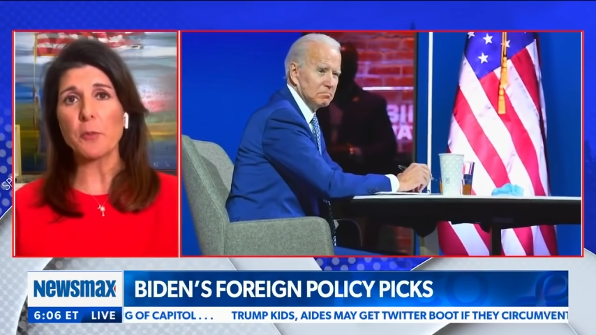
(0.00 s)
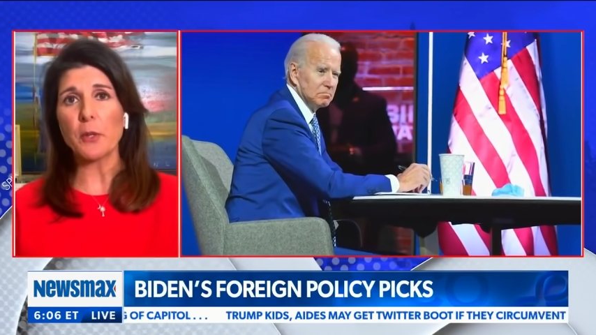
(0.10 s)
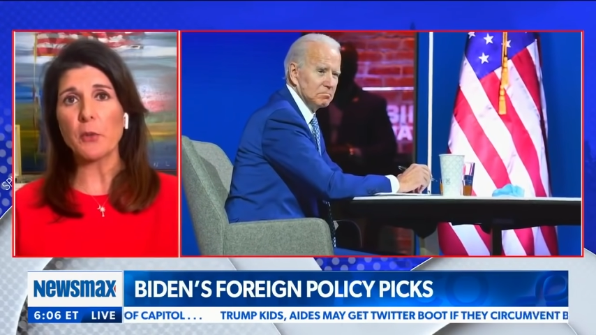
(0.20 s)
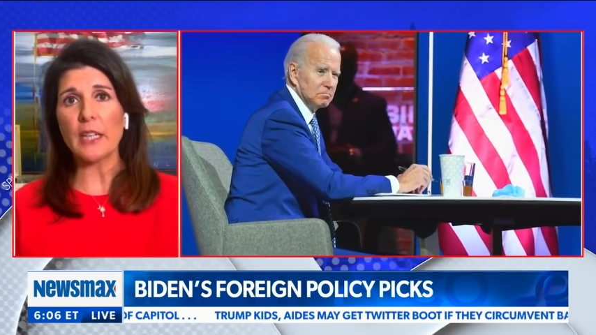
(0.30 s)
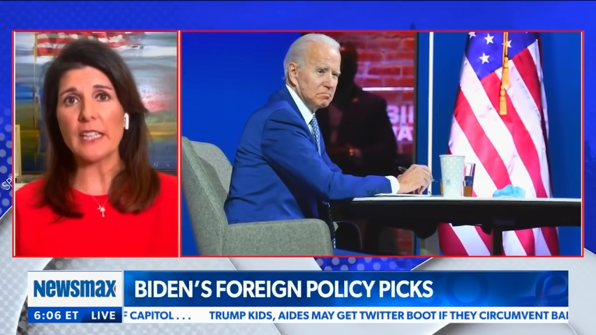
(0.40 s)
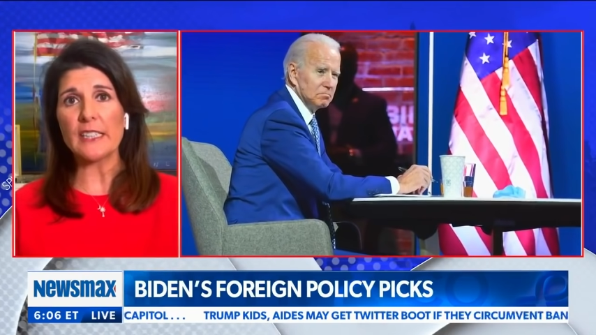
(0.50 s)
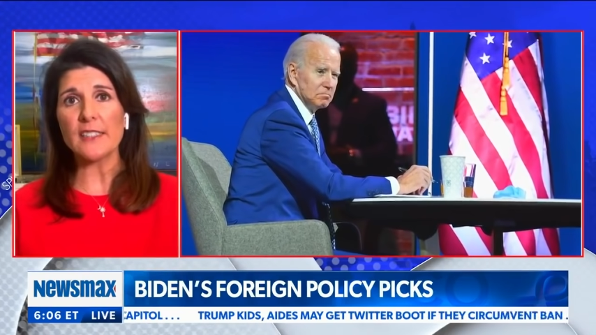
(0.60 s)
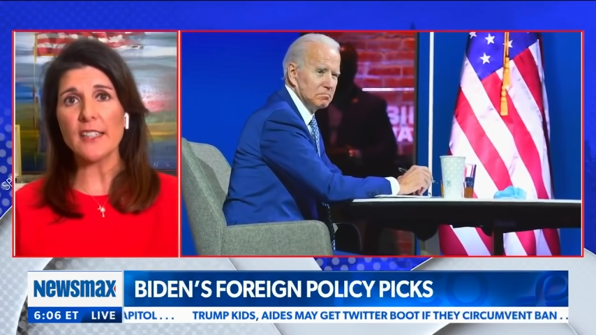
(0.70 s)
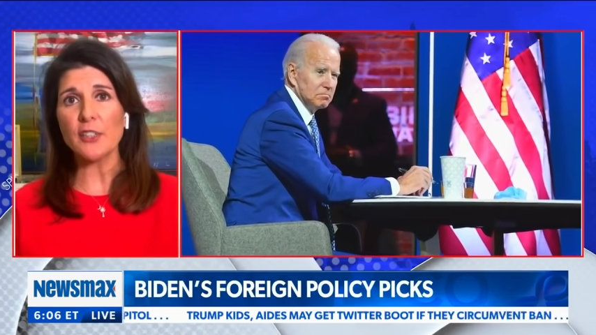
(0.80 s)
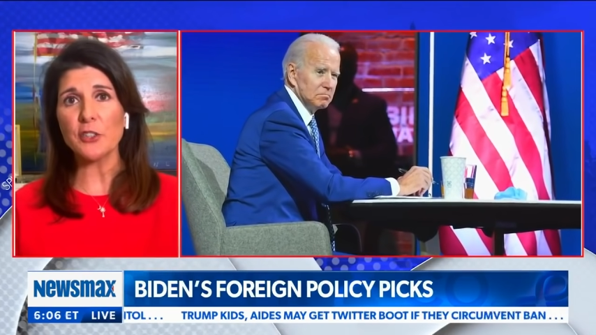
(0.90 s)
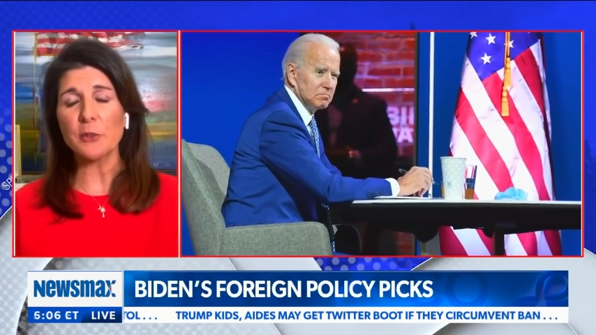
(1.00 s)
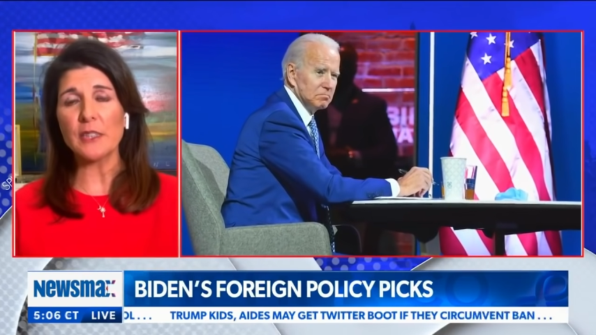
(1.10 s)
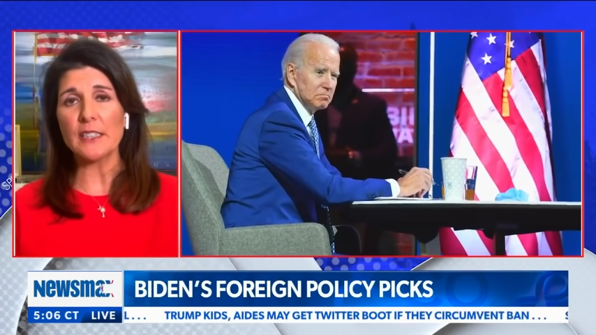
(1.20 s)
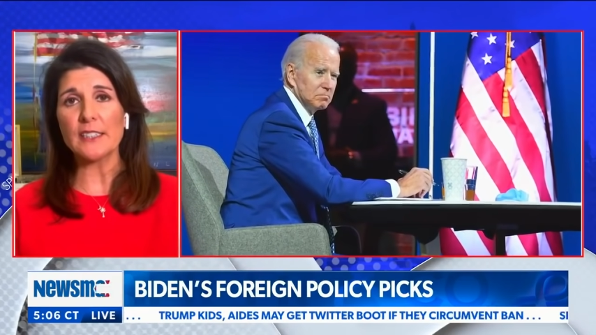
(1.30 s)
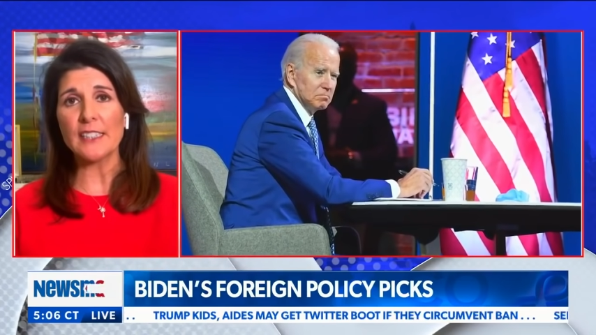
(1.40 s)
Speaker 1: But what I can tell you
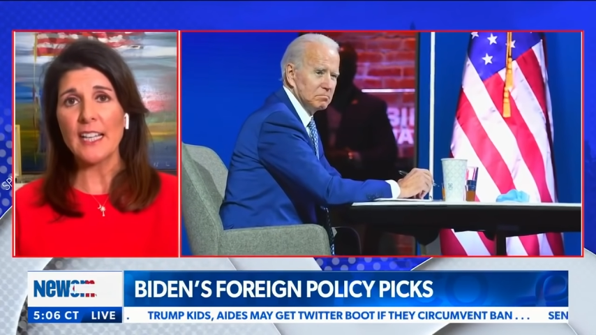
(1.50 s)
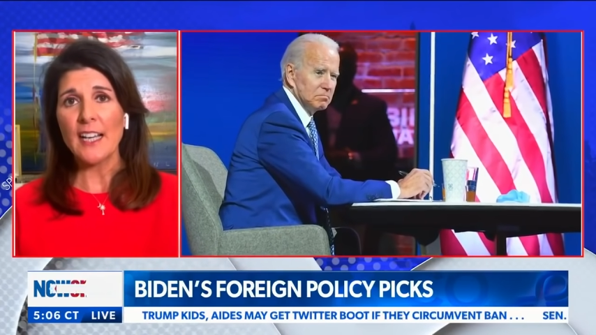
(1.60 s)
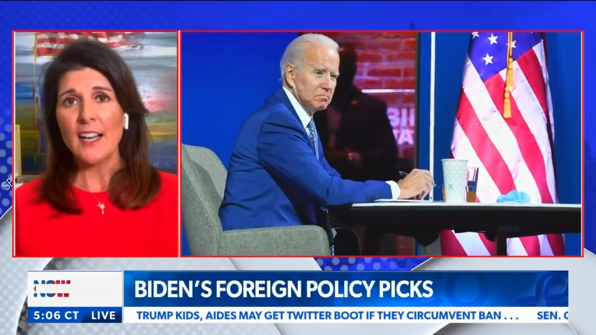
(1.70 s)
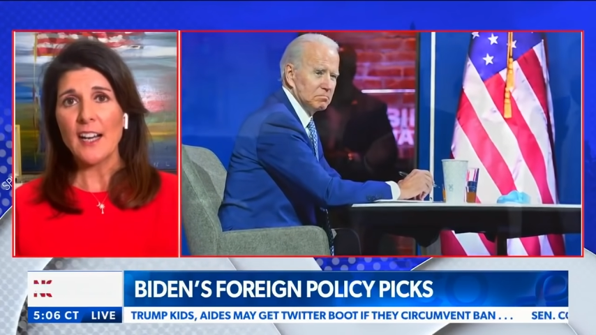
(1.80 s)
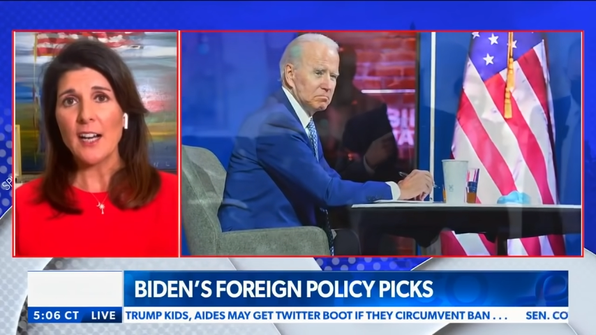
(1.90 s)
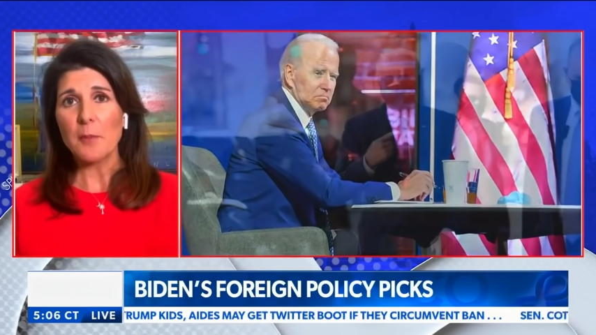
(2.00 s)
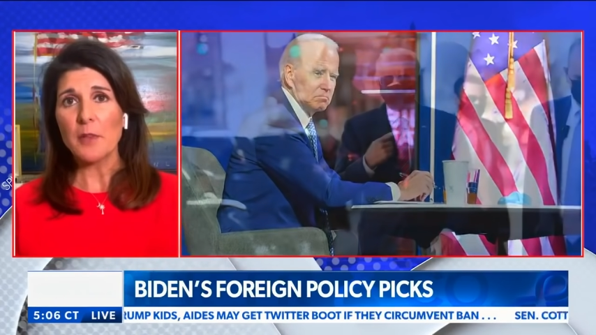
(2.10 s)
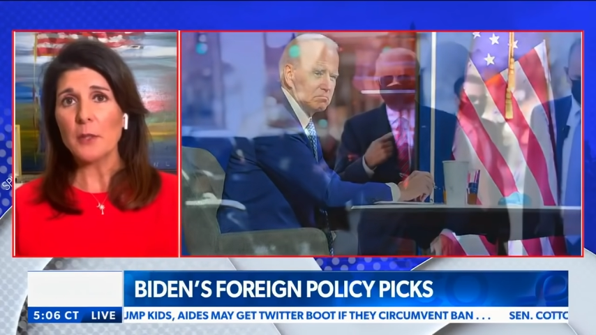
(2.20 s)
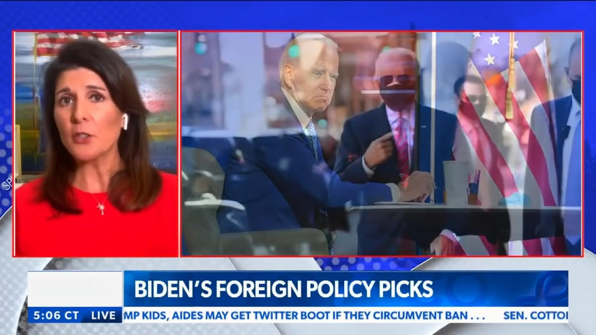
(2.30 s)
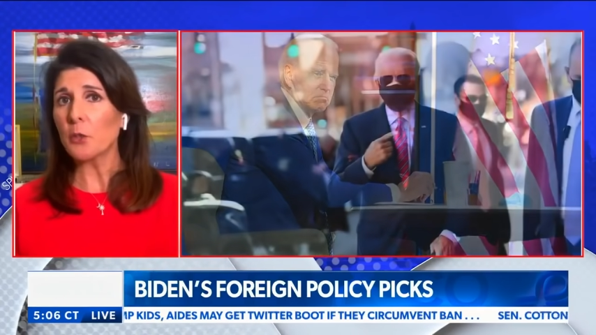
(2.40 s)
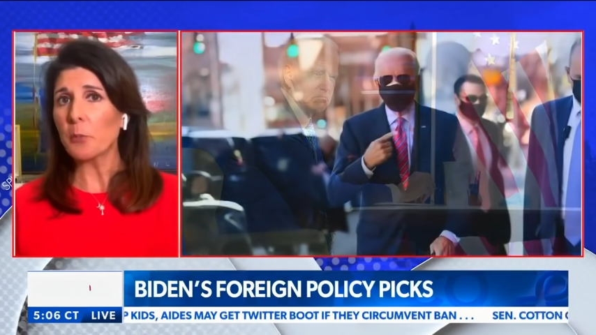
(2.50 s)
is um, you know,